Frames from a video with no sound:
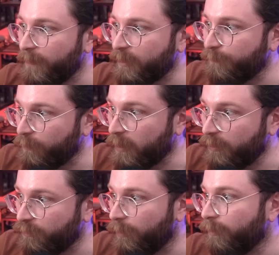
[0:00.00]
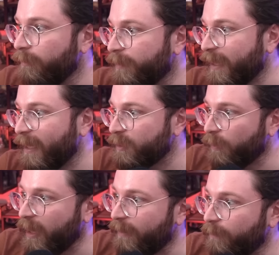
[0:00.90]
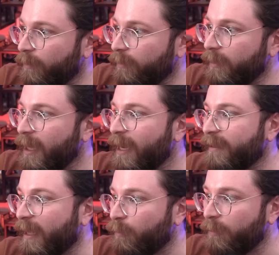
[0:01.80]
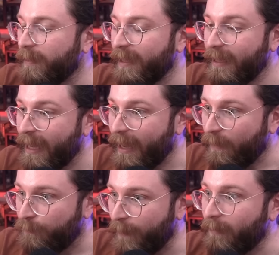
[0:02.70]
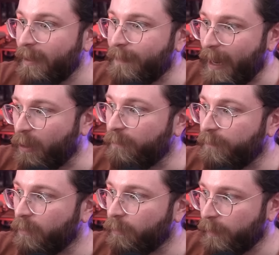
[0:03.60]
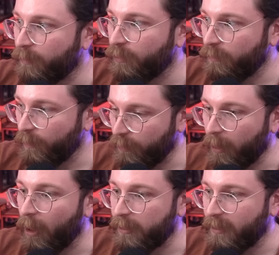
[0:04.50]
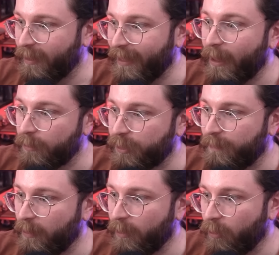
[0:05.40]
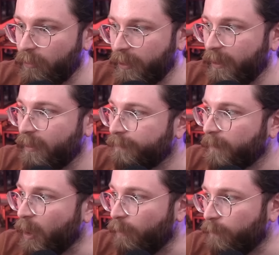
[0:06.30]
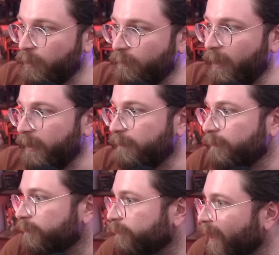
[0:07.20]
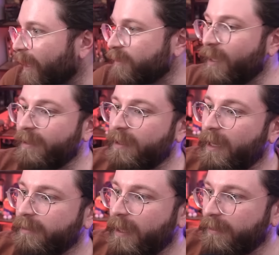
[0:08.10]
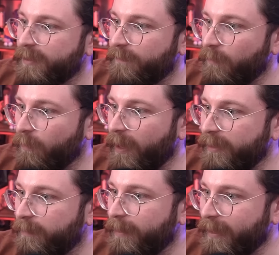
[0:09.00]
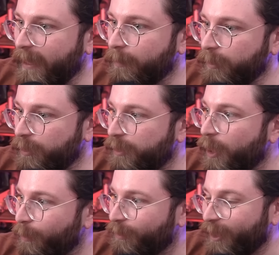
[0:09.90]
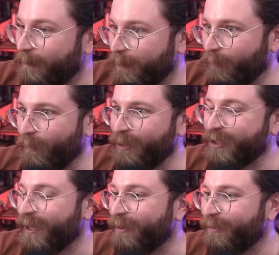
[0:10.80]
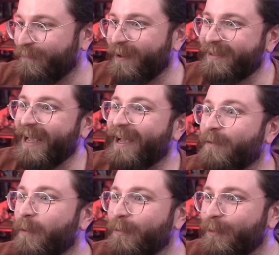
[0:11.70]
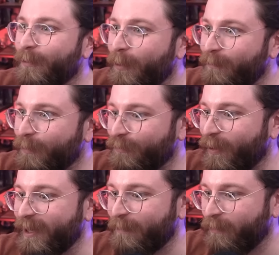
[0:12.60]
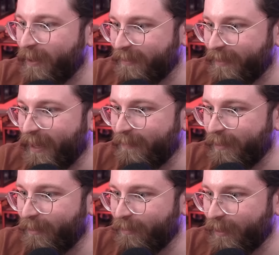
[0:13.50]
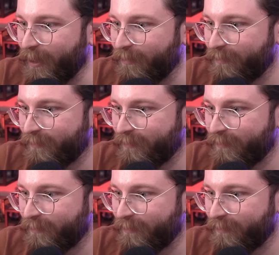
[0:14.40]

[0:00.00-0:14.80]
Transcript: fully true, but that is what I have heard, that it would be very powerful with regard to like air superiority over Ukraine. It's like 9/10 of the way to being able to no clip through Russian air defense. Yeah, we're trying to break the game here, you know?